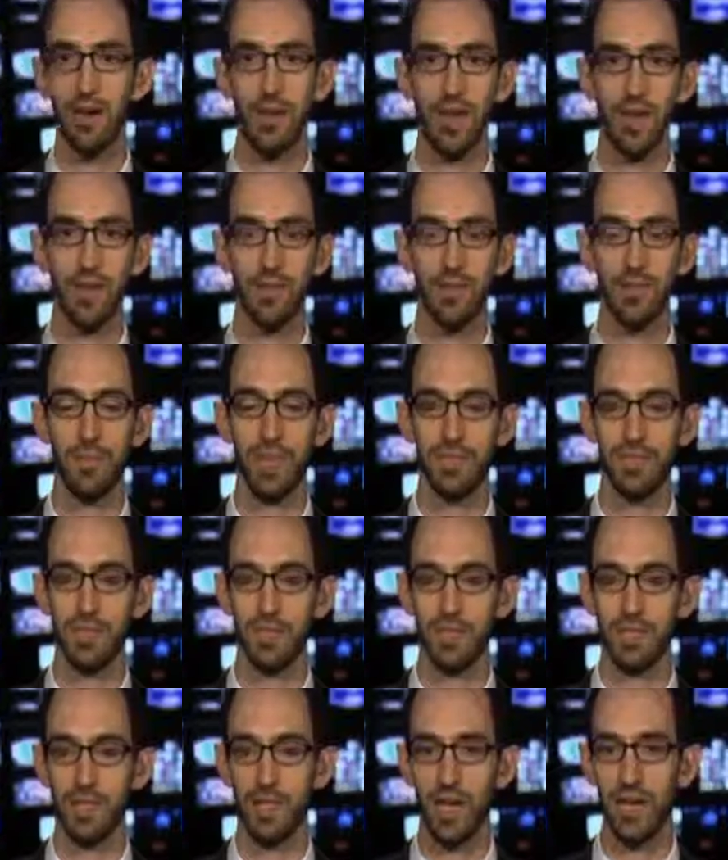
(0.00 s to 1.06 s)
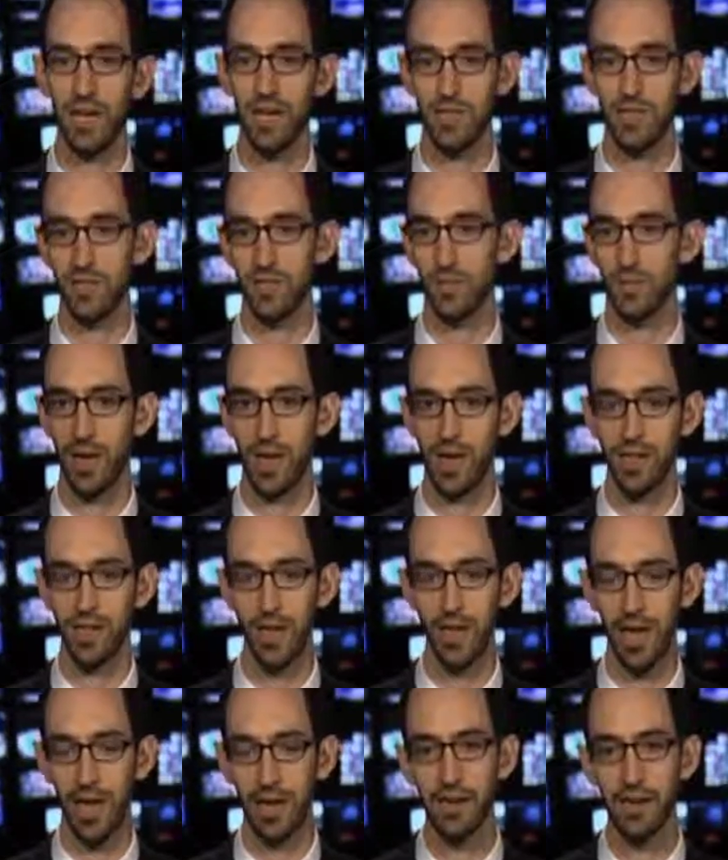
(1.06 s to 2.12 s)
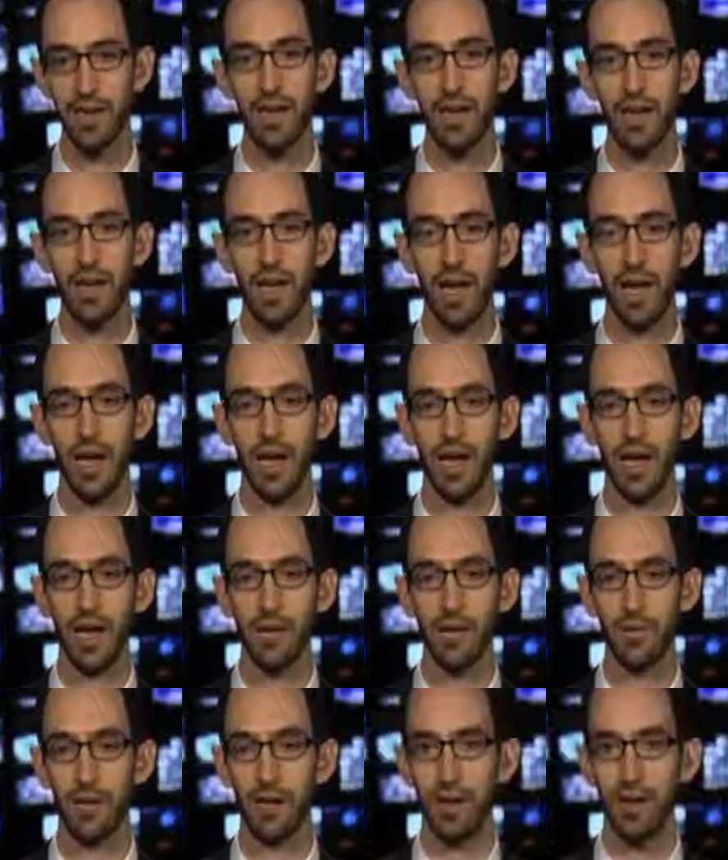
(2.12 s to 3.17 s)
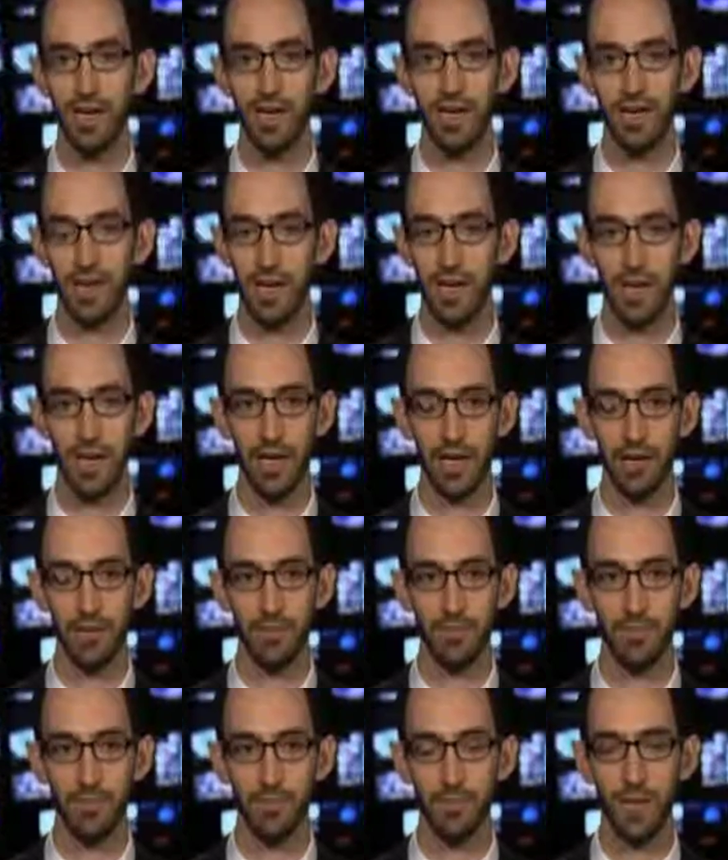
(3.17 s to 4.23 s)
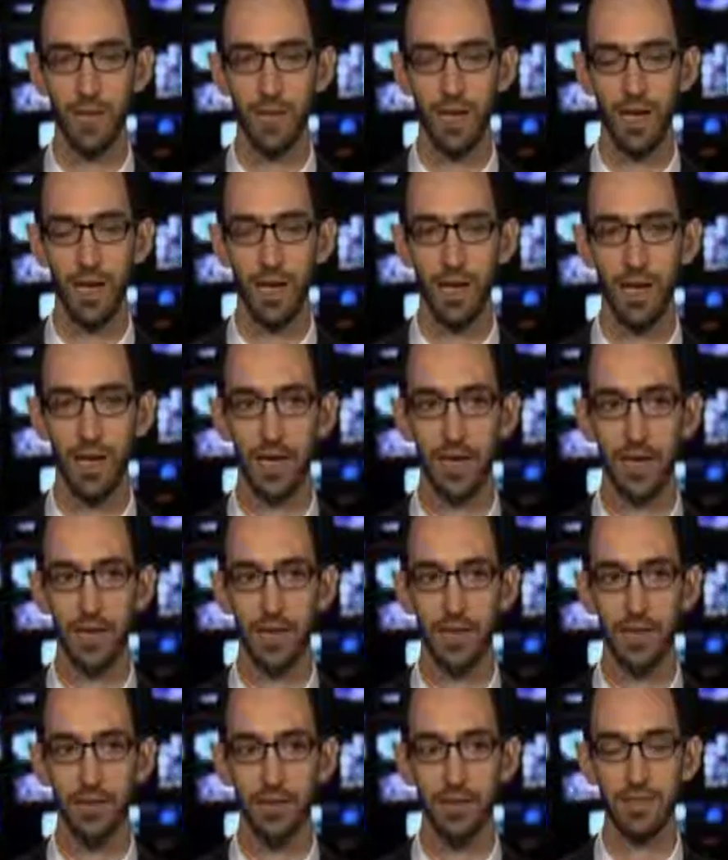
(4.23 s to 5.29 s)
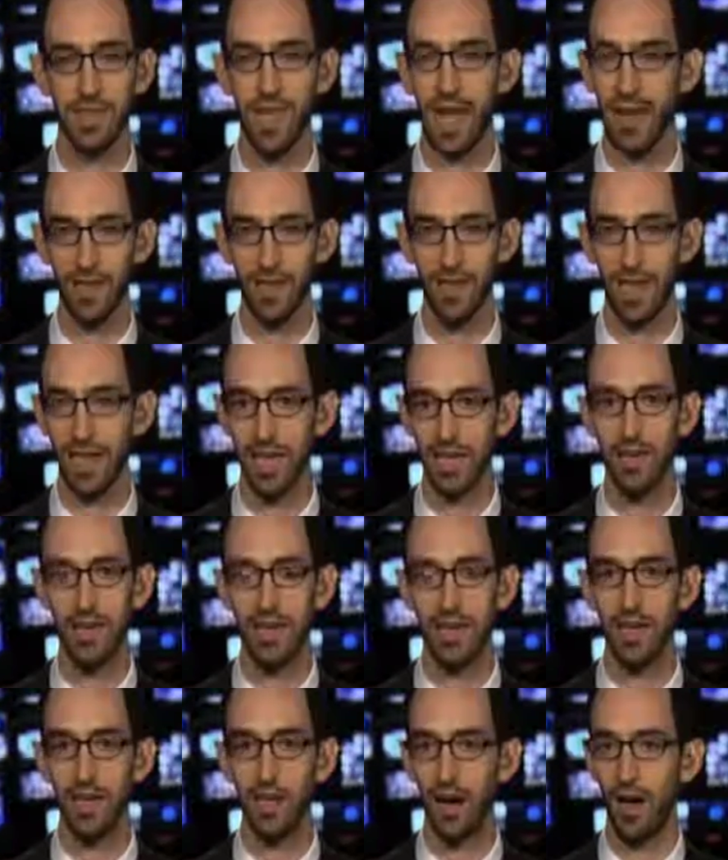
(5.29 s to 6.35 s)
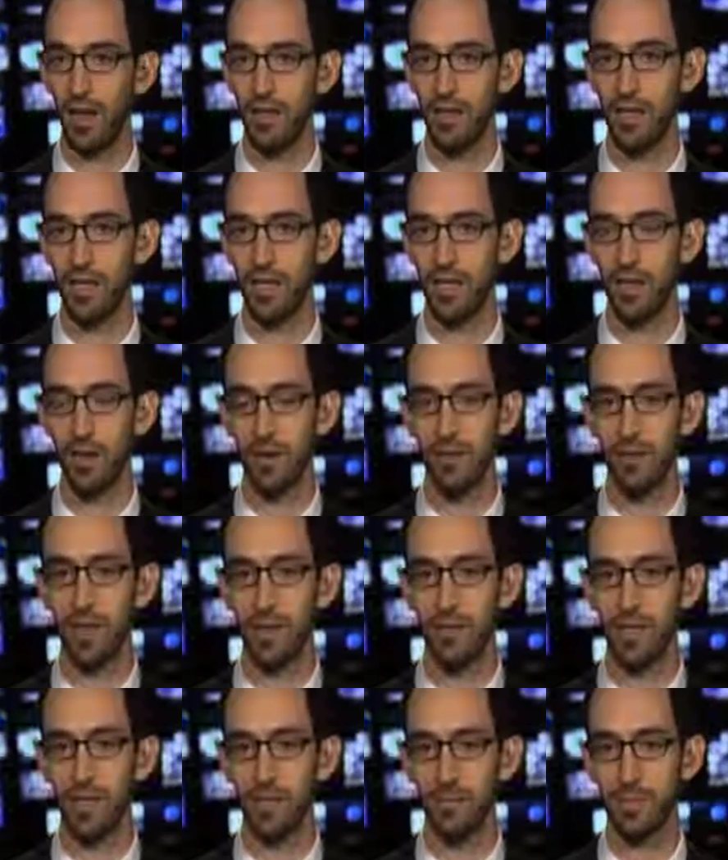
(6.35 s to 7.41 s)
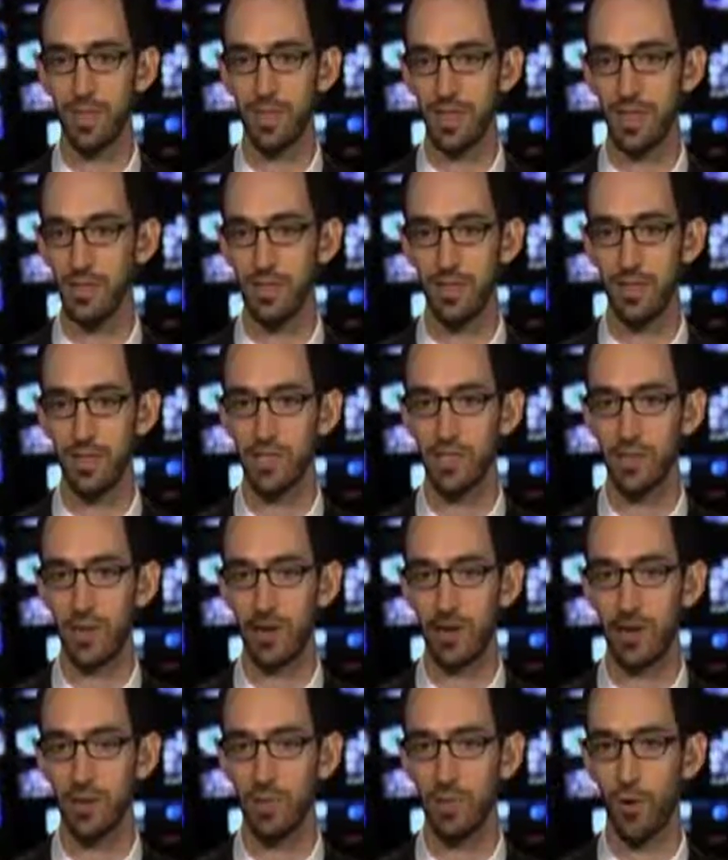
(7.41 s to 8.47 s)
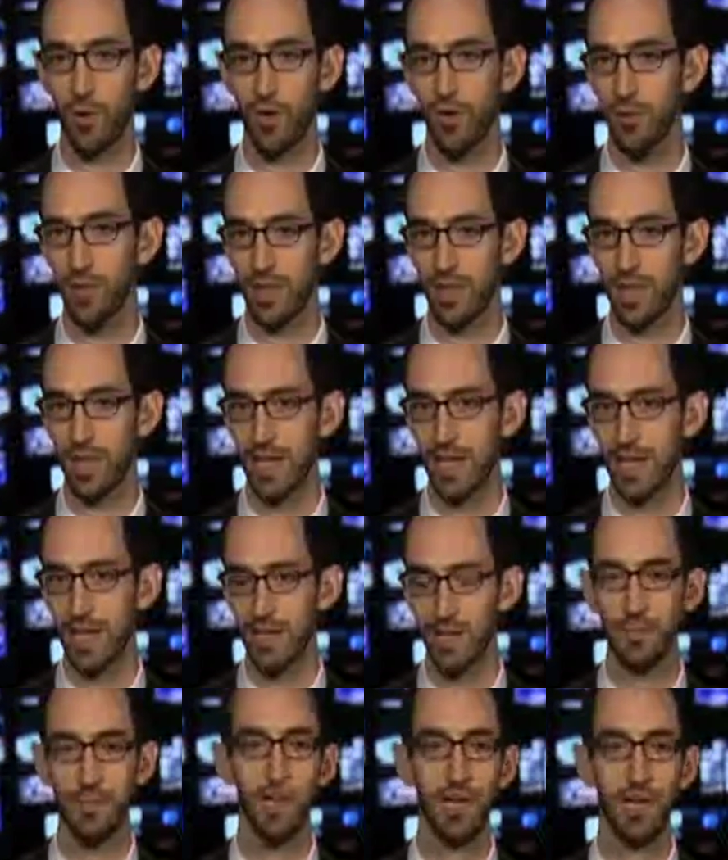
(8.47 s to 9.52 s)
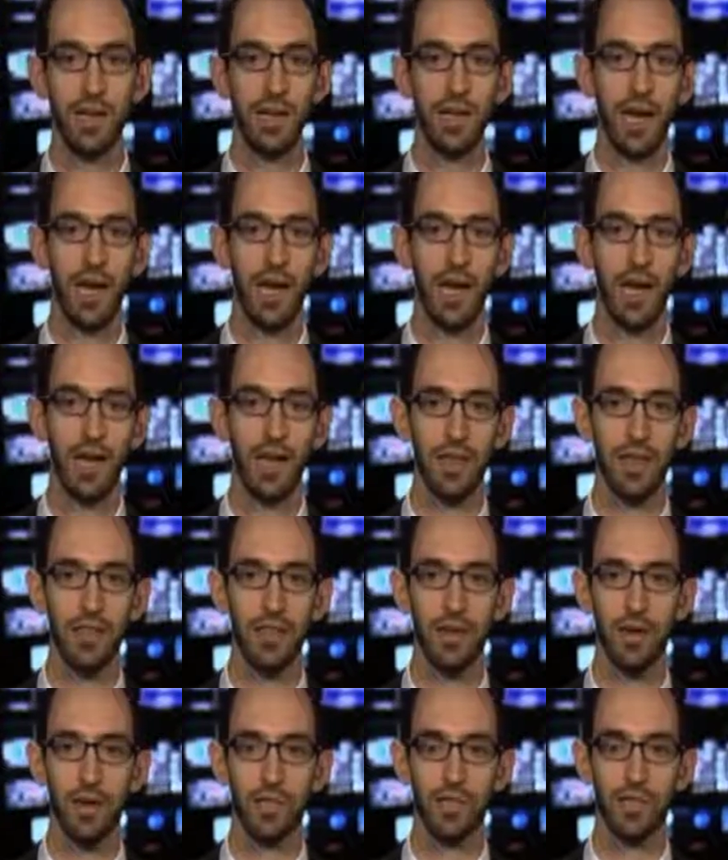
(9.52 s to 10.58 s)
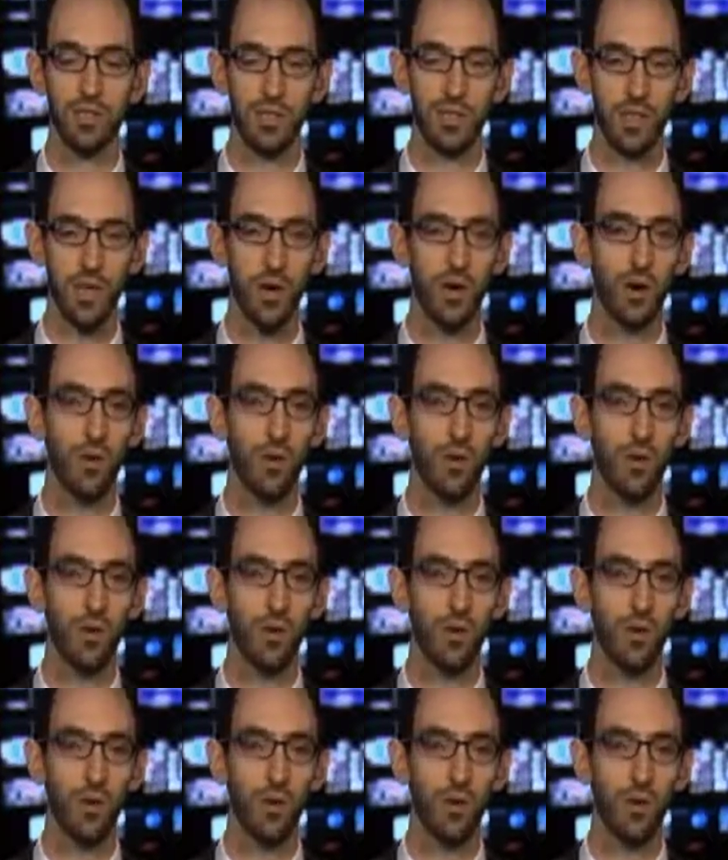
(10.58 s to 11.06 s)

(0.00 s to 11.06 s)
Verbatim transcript: Uh, they basically saw this as a red line, mm. uh, an Iranian um, uh, satellite on the Arabian Peninsula sharing a border with the kingdom. Uh, there is no